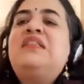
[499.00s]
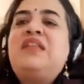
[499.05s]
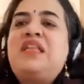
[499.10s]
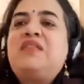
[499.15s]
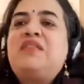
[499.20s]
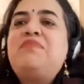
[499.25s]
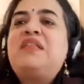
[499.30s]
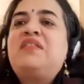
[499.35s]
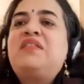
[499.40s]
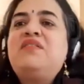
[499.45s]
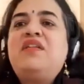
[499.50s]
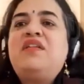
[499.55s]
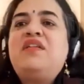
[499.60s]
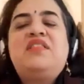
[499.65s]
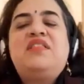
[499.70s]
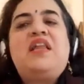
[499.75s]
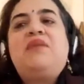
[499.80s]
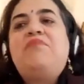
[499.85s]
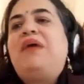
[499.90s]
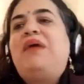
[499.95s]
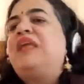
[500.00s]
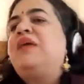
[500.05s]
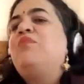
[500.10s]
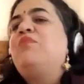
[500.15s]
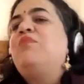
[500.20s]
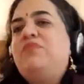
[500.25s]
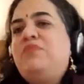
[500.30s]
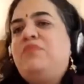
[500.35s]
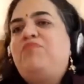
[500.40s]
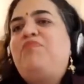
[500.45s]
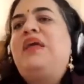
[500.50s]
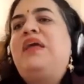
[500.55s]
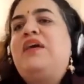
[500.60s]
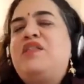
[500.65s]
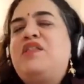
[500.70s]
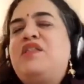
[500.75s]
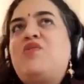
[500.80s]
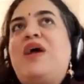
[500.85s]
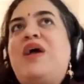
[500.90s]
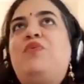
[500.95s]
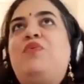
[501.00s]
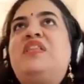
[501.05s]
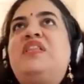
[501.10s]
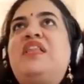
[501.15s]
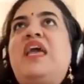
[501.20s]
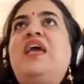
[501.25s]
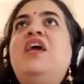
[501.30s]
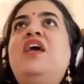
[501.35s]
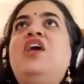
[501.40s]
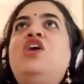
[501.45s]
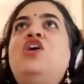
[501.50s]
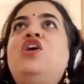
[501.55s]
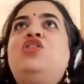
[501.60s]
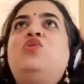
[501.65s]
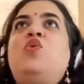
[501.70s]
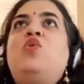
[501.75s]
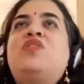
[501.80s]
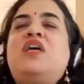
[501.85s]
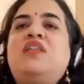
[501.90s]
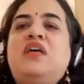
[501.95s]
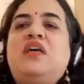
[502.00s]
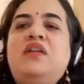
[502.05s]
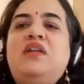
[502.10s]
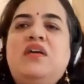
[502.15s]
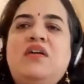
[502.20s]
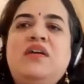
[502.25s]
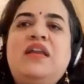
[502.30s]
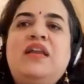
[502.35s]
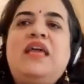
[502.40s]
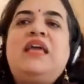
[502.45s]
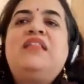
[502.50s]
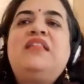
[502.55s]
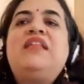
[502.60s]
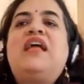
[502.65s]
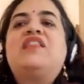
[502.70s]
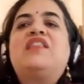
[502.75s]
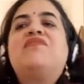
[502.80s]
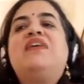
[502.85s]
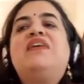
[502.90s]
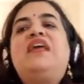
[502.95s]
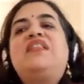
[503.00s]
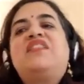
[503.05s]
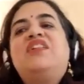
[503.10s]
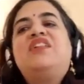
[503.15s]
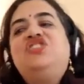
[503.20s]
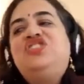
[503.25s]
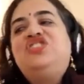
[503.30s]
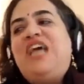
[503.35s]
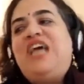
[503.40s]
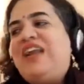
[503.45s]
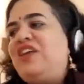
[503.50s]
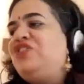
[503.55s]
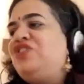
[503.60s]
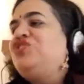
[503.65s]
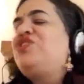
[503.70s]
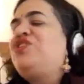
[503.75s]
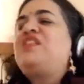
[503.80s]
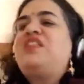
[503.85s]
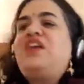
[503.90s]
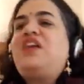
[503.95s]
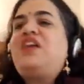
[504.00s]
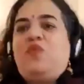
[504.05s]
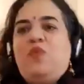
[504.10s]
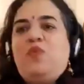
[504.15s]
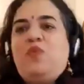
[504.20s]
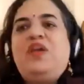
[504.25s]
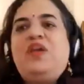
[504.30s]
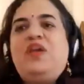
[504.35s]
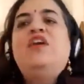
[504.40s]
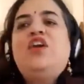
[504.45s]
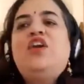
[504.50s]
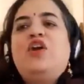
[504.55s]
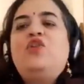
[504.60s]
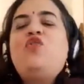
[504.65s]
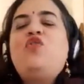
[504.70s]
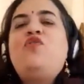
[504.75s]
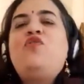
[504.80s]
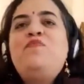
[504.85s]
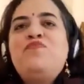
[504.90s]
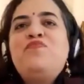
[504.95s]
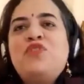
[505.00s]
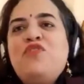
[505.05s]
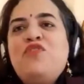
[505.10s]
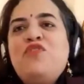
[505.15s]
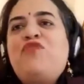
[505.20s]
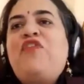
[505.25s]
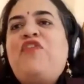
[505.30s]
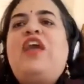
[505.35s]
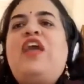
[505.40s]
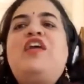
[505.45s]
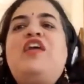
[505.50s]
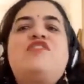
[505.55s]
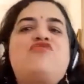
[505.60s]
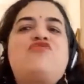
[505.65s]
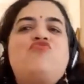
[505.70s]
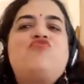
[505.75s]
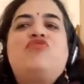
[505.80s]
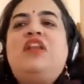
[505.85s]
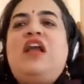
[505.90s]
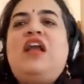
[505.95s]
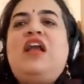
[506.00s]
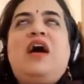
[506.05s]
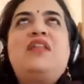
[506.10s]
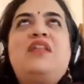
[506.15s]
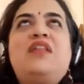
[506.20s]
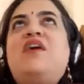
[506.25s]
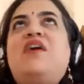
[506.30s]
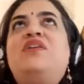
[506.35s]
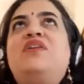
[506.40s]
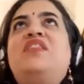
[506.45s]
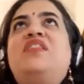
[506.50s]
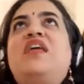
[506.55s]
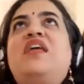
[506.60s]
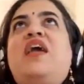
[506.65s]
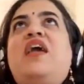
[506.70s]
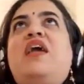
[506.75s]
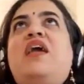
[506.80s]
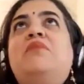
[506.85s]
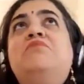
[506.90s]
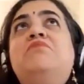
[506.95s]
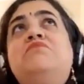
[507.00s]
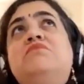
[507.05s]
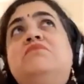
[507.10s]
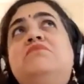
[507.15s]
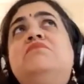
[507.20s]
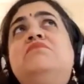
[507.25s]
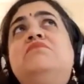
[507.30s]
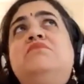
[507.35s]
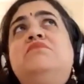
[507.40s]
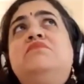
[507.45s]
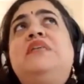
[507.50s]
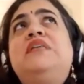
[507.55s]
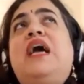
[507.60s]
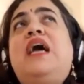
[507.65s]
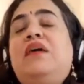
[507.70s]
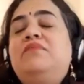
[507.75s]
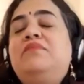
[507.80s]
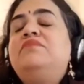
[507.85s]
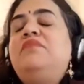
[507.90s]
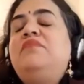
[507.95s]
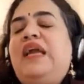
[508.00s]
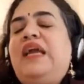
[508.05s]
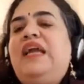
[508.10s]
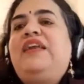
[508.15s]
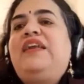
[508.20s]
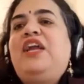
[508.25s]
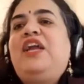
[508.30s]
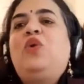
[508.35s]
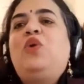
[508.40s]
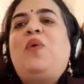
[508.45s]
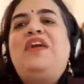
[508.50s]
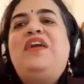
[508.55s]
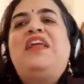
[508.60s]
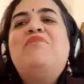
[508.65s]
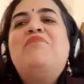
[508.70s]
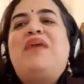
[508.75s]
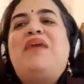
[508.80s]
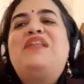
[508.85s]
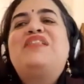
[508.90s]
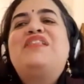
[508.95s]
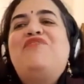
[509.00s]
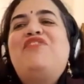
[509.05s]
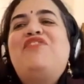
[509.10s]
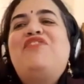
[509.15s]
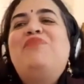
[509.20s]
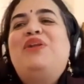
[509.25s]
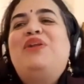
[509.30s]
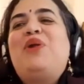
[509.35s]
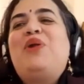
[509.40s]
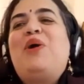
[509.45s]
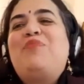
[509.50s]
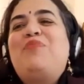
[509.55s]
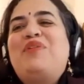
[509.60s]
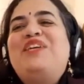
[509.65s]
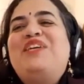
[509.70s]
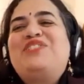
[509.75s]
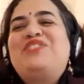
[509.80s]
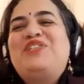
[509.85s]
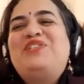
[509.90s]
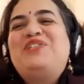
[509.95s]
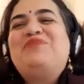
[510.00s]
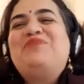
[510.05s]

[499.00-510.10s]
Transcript: these business. There are many players. So I would say those are the learnings as well as the challenges that we, faced through the last, I would say, 18, 20 months that we've been in operation.